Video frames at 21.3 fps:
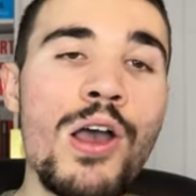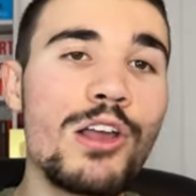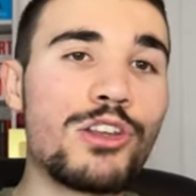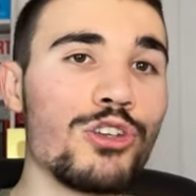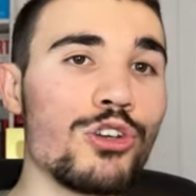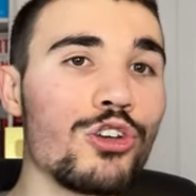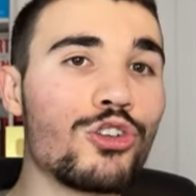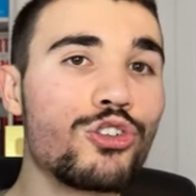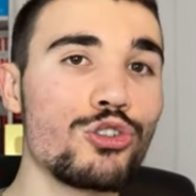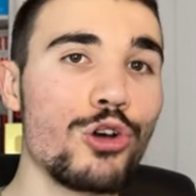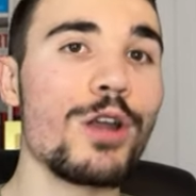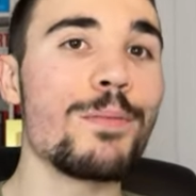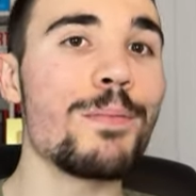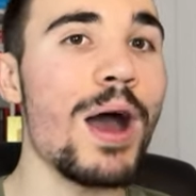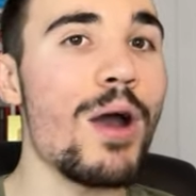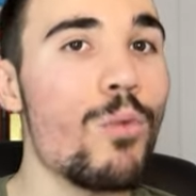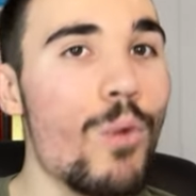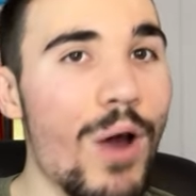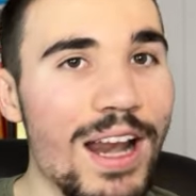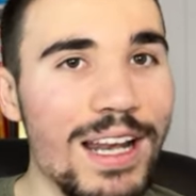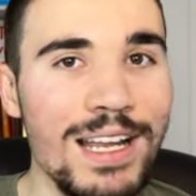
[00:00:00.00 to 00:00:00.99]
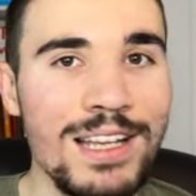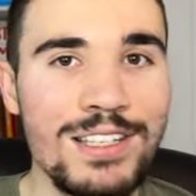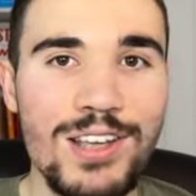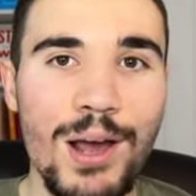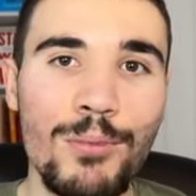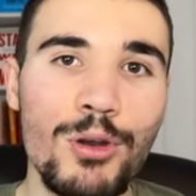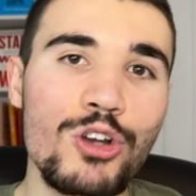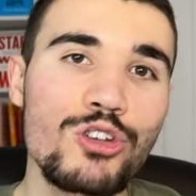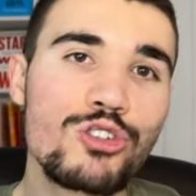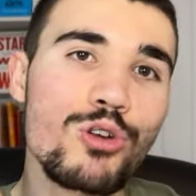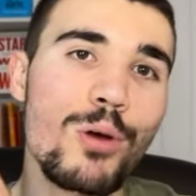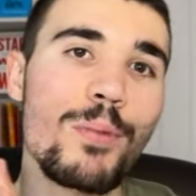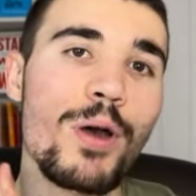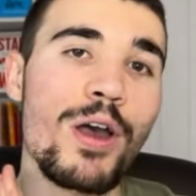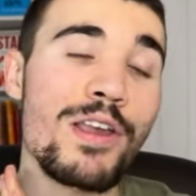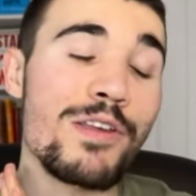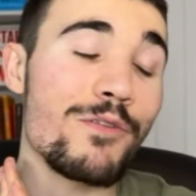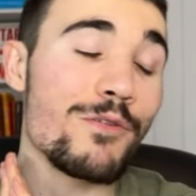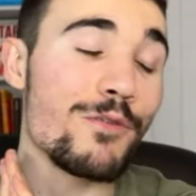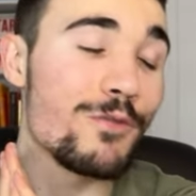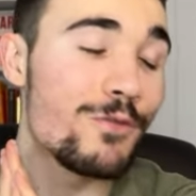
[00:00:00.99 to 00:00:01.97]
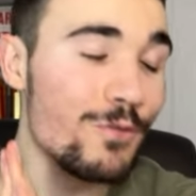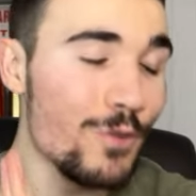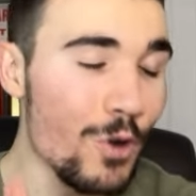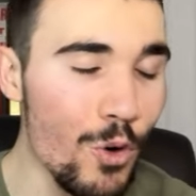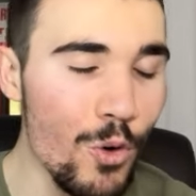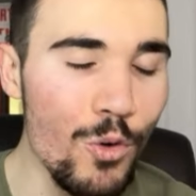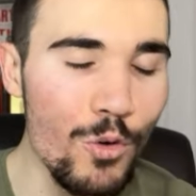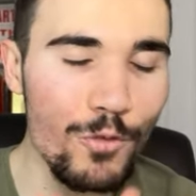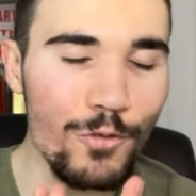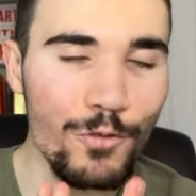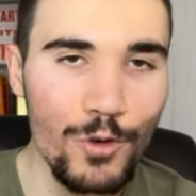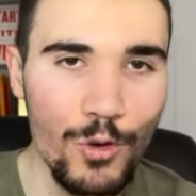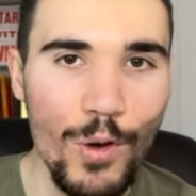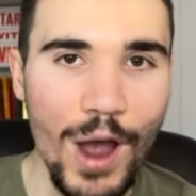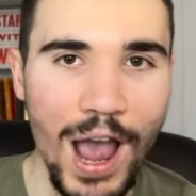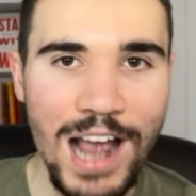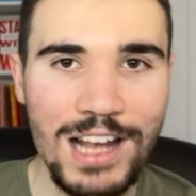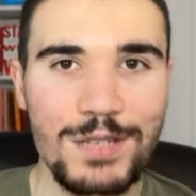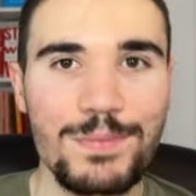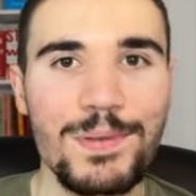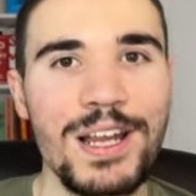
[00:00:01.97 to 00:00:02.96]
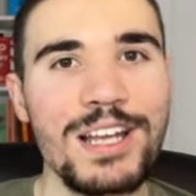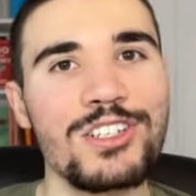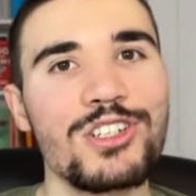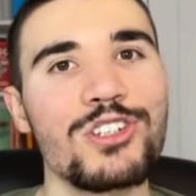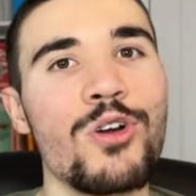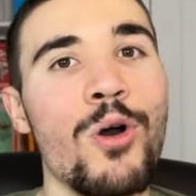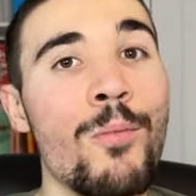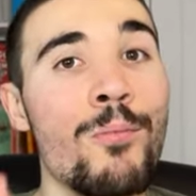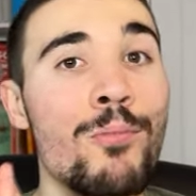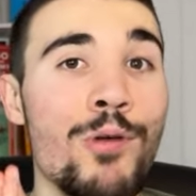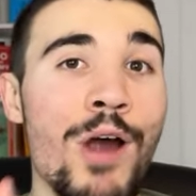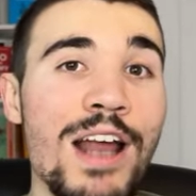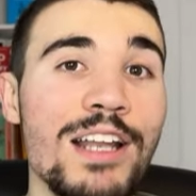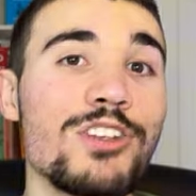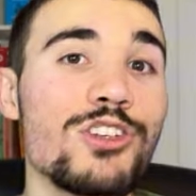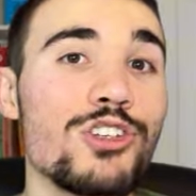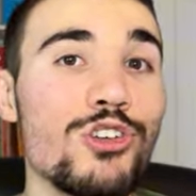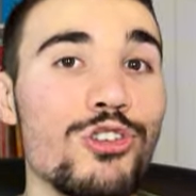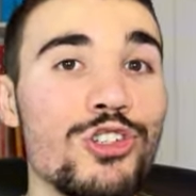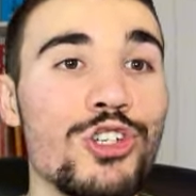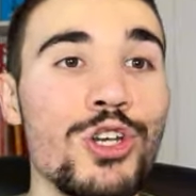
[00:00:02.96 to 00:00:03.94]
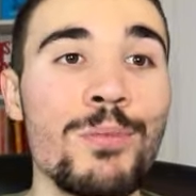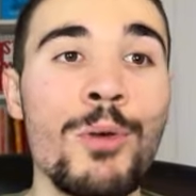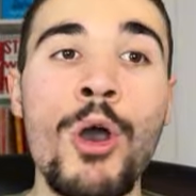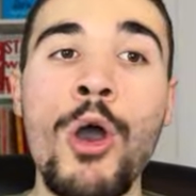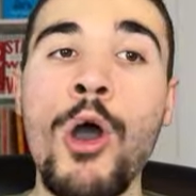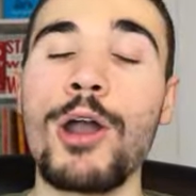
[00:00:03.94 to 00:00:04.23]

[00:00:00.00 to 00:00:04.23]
You can join my waitlist. I'm going to drop a full explanation on branded YouTube